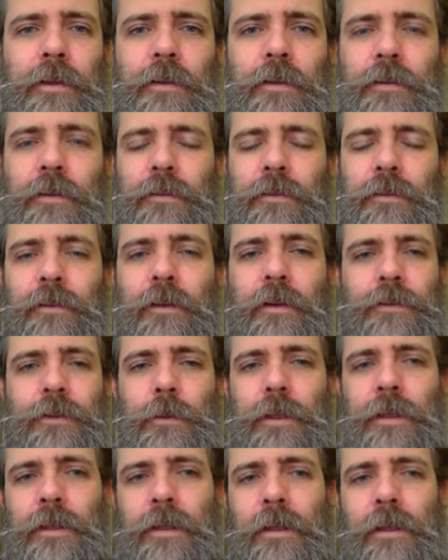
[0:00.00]
stuff
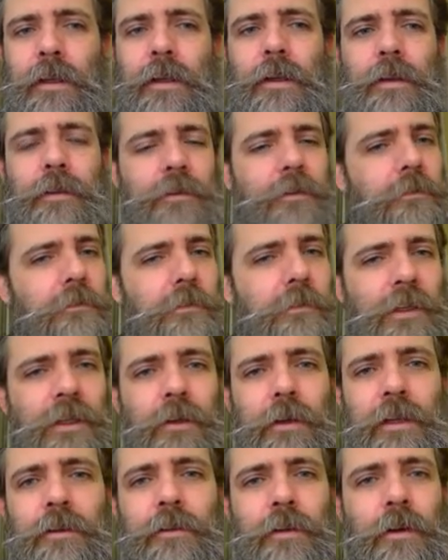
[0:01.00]
to it.
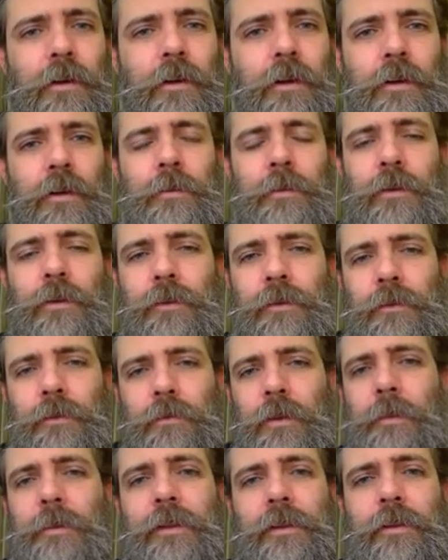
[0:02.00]
Interior
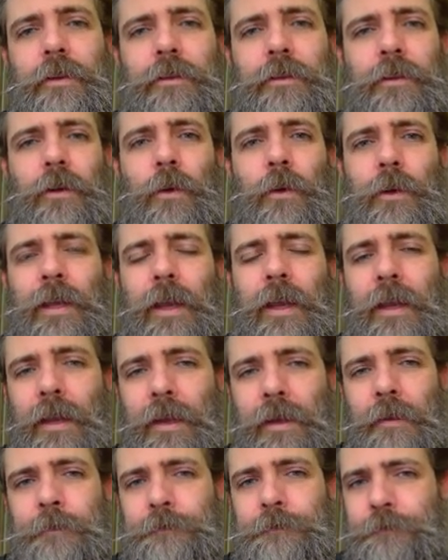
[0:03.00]
looks, I mean, it looks
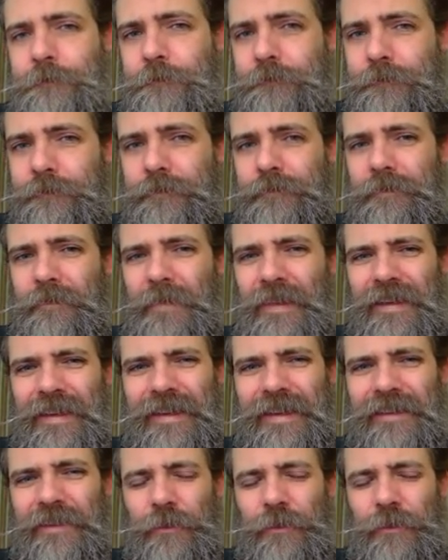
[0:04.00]
okay. It